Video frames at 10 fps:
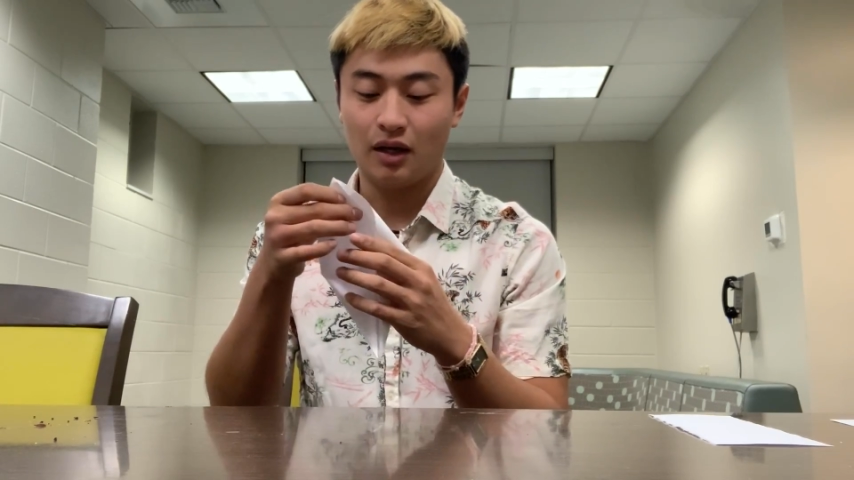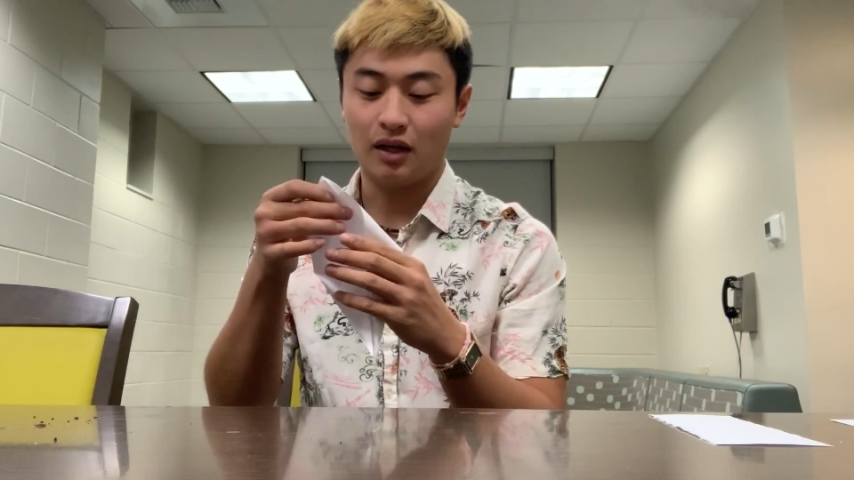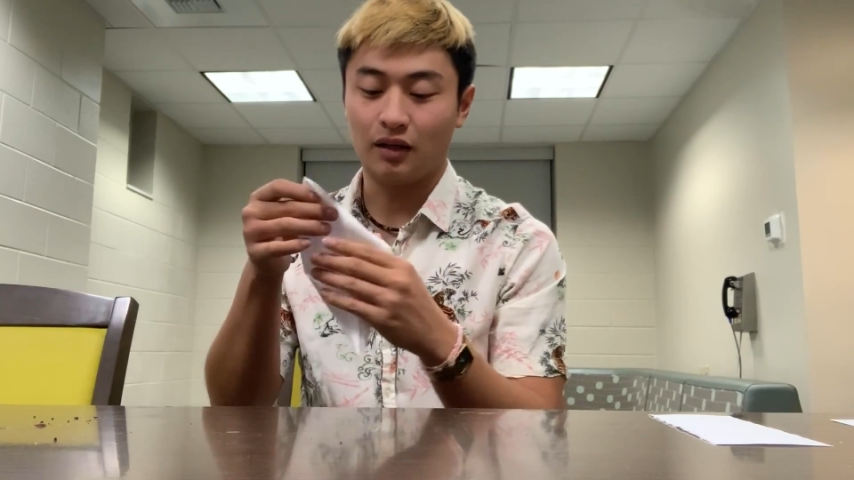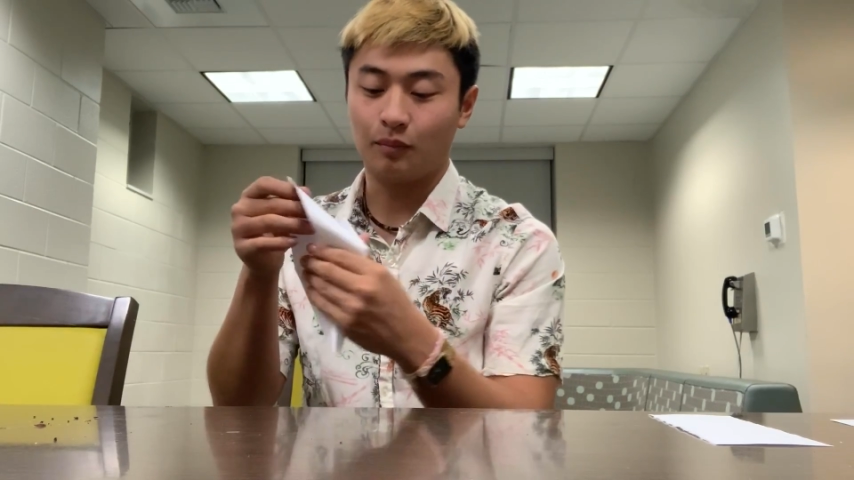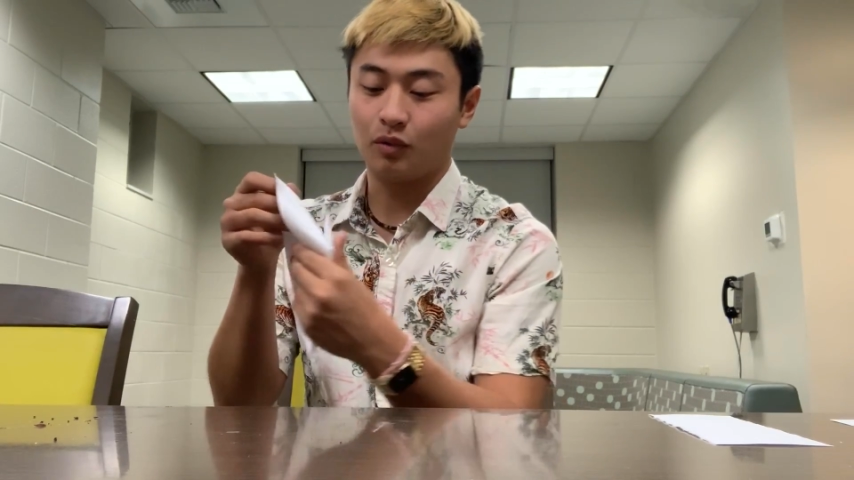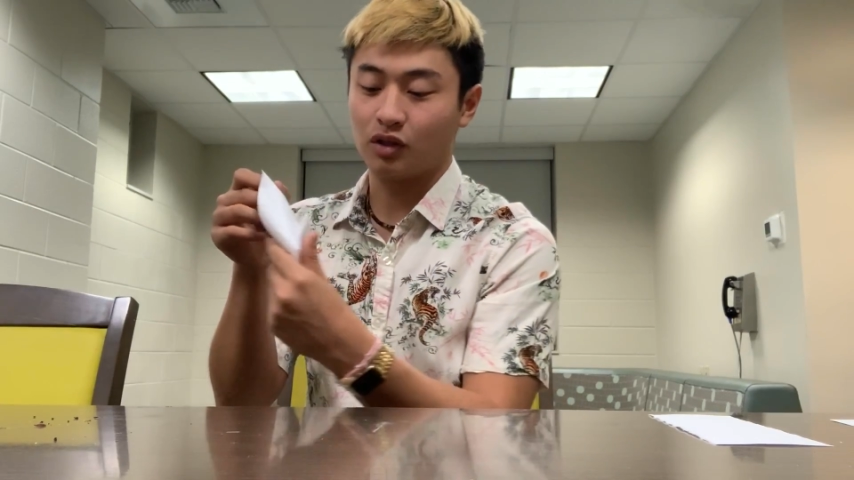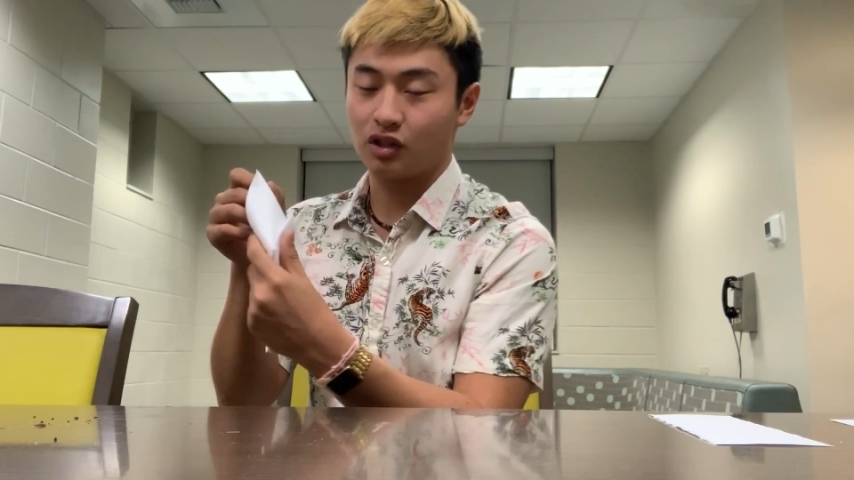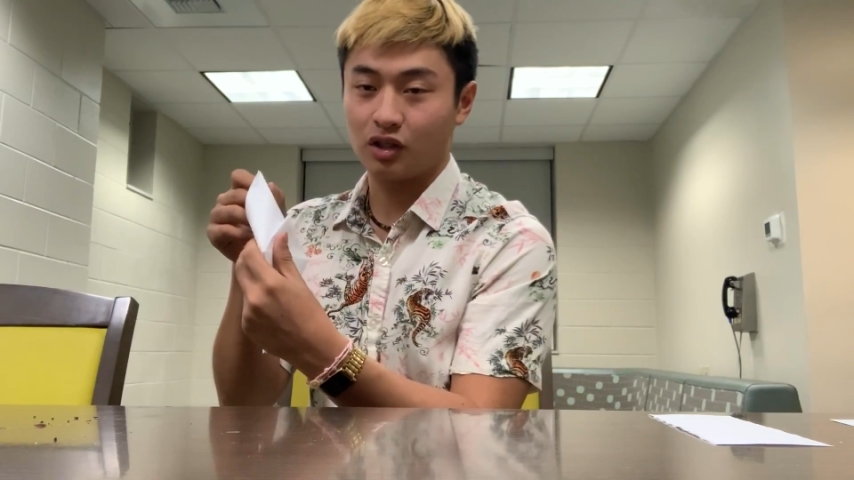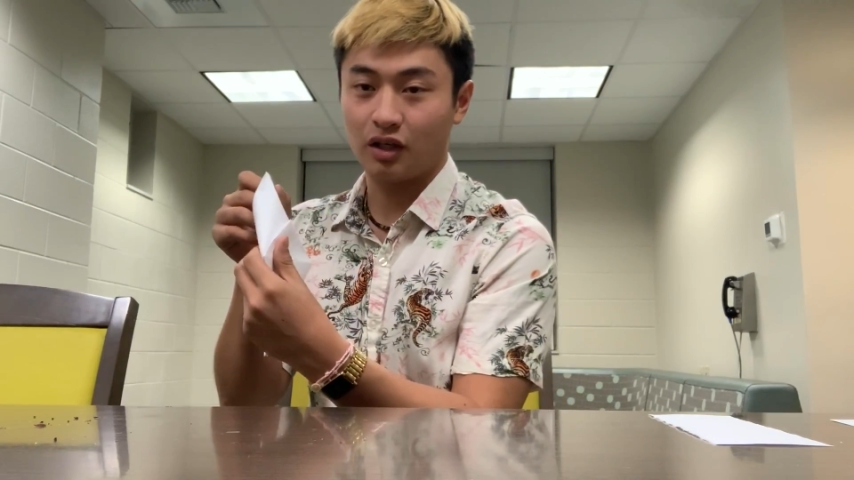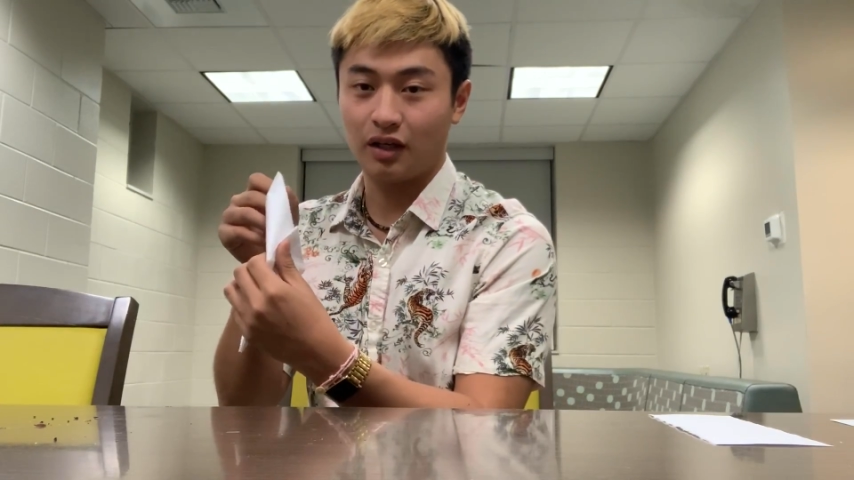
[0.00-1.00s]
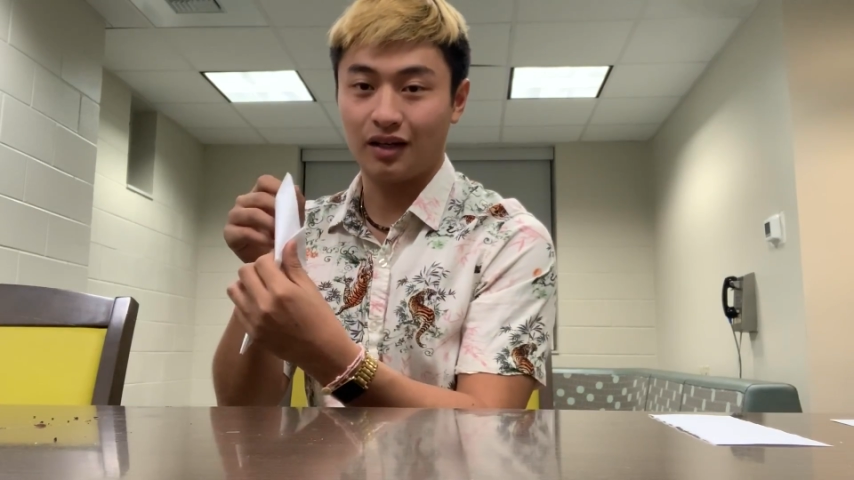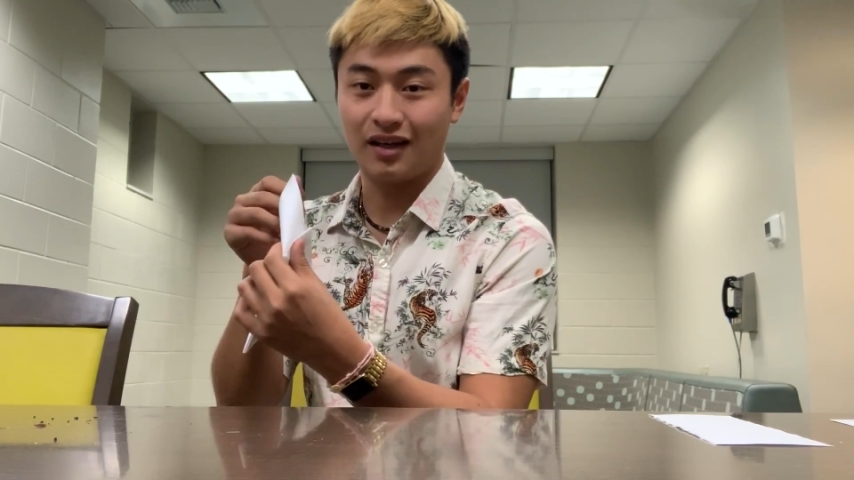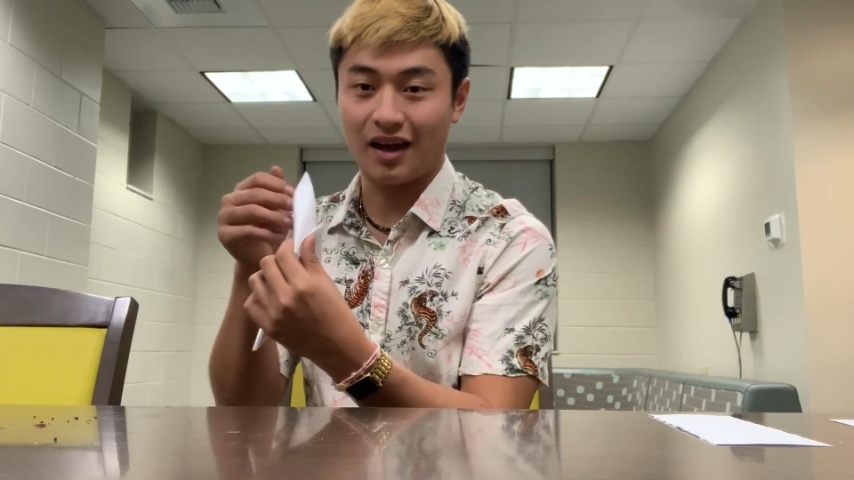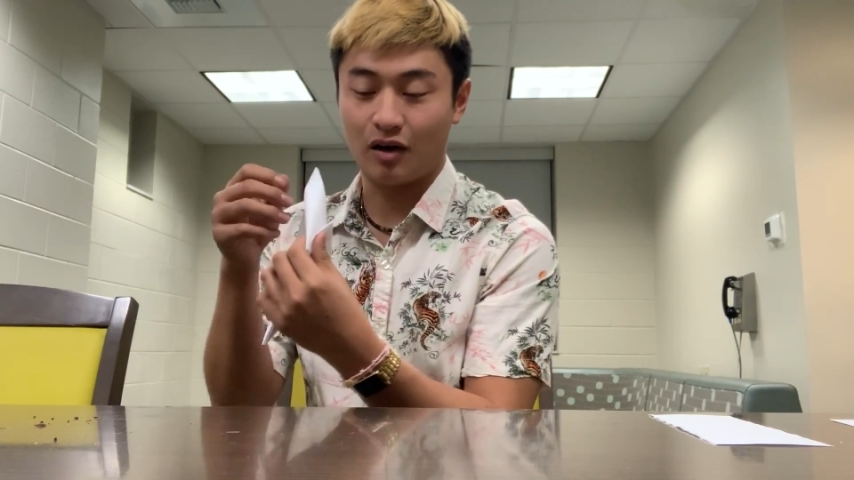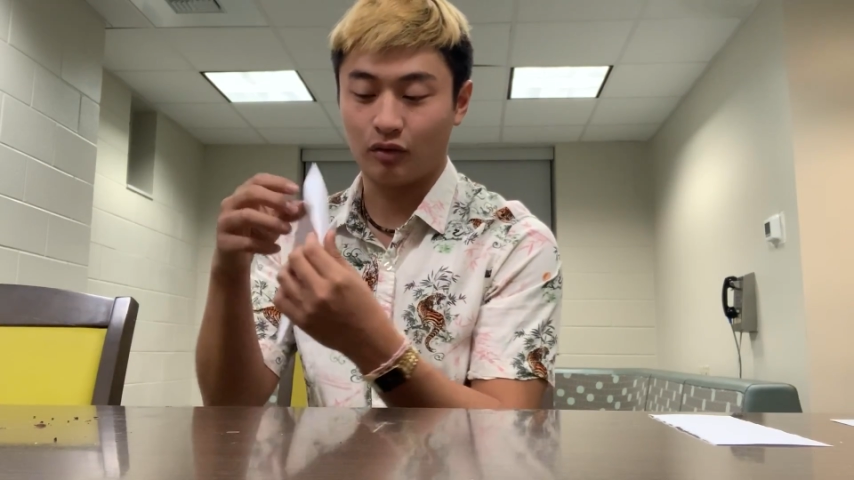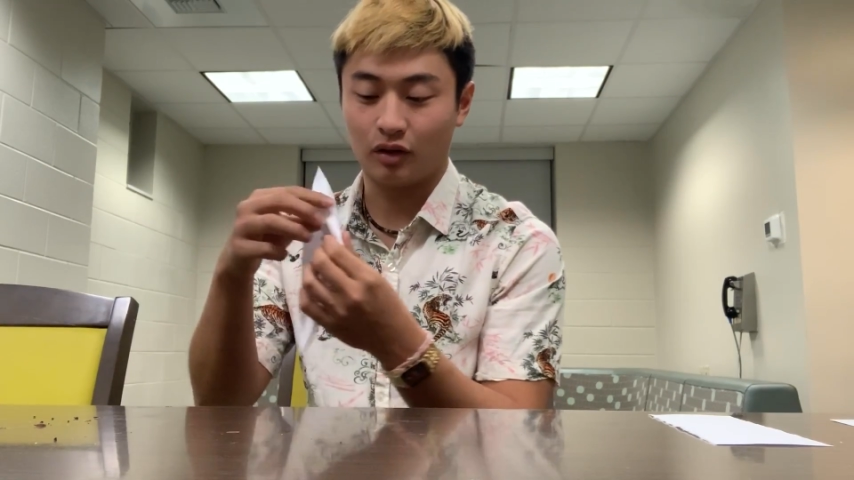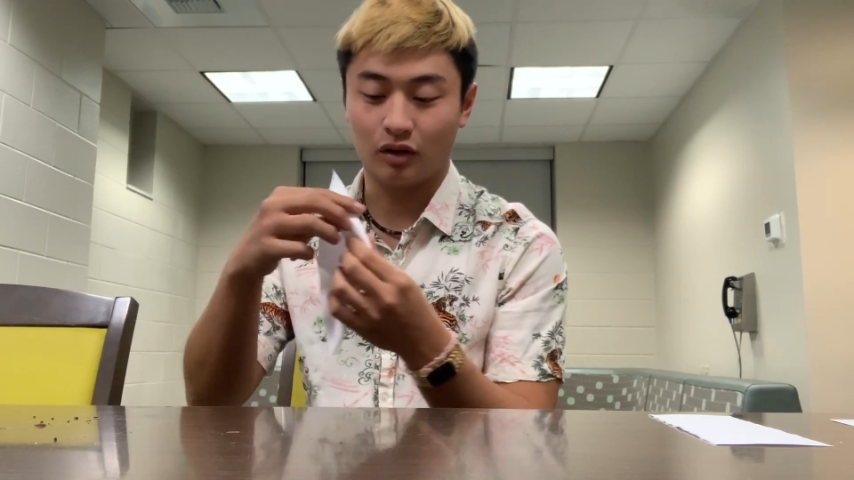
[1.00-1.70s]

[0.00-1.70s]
and then push it down